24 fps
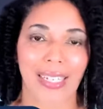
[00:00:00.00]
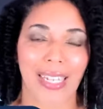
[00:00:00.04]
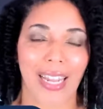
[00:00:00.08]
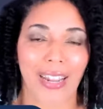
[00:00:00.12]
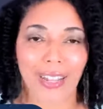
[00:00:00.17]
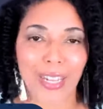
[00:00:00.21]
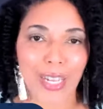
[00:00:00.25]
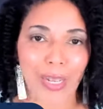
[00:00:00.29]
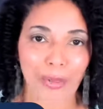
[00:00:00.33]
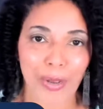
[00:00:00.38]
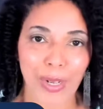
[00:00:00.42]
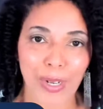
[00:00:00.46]
Now,
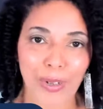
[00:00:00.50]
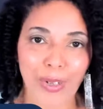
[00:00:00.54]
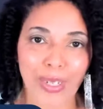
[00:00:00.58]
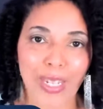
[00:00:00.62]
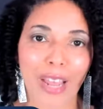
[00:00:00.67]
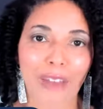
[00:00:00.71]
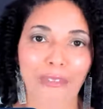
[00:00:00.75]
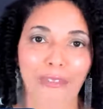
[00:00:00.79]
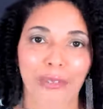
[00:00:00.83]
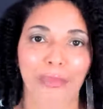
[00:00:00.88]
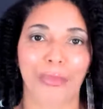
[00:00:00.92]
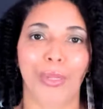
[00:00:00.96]
anyone who's
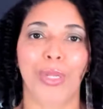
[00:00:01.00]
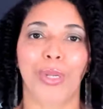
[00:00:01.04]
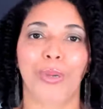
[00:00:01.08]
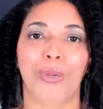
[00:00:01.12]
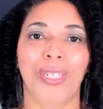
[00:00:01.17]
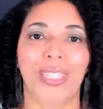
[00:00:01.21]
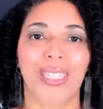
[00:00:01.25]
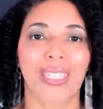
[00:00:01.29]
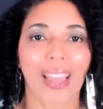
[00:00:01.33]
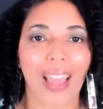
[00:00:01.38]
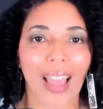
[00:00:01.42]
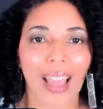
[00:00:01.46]
not familiar
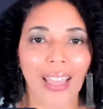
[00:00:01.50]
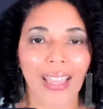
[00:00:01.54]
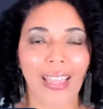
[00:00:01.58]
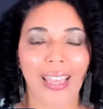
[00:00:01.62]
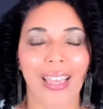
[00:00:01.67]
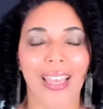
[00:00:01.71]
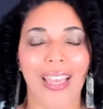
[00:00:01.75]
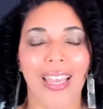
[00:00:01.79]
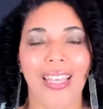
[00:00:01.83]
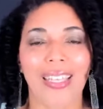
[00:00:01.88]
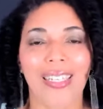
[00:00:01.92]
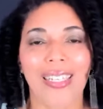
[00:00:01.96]
with Slack,
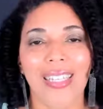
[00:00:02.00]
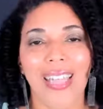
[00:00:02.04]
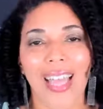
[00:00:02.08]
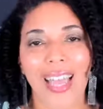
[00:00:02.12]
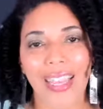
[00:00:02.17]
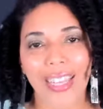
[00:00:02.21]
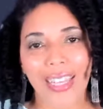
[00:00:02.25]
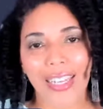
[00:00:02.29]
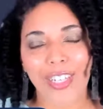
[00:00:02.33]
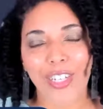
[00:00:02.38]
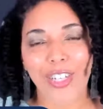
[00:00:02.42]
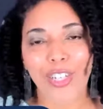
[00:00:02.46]

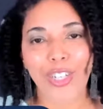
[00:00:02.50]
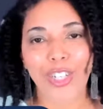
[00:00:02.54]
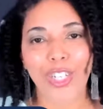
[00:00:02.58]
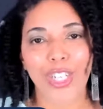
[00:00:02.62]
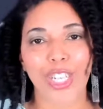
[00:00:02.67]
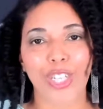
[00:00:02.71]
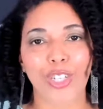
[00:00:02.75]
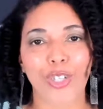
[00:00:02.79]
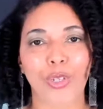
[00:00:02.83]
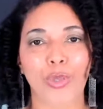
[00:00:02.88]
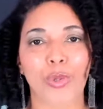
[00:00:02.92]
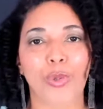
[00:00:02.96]
Slack is just
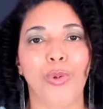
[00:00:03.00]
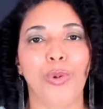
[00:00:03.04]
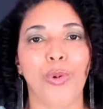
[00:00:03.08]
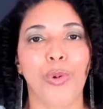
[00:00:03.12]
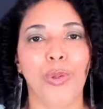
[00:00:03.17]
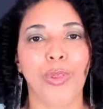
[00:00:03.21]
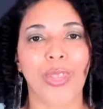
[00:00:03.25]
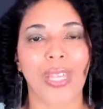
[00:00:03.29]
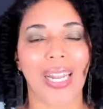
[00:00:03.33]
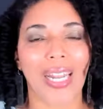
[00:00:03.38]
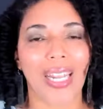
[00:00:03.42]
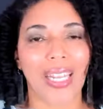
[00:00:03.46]
a
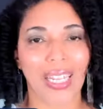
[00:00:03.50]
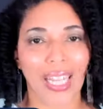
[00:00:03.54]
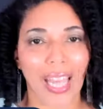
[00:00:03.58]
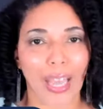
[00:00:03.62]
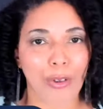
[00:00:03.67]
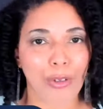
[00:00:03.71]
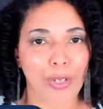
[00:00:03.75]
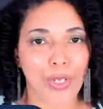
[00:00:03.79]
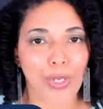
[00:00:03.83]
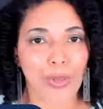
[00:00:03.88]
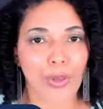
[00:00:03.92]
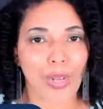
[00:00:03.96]
tool that
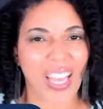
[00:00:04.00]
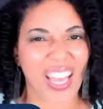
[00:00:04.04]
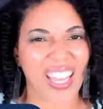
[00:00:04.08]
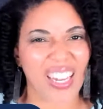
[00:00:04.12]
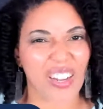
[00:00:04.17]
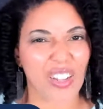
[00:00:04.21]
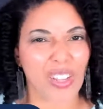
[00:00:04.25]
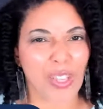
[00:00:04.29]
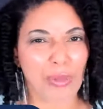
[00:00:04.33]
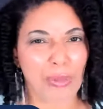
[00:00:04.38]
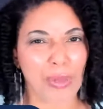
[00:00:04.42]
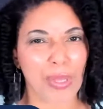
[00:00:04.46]
allows you to kind
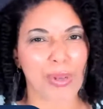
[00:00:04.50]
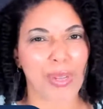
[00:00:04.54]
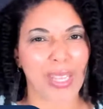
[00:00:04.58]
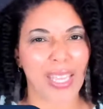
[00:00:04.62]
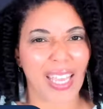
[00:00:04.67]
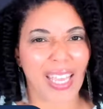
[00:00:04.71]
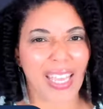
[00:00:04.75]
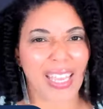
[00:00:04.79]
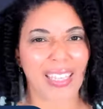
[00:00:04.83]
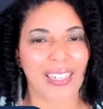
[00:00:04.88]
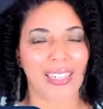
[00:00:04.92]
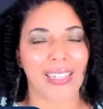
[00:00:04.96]
of
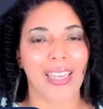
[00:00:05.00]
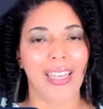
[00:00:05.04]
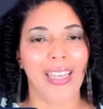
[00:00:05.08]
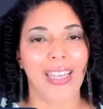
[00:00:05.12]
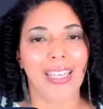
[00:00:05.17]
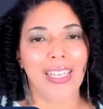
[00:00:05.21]
communicate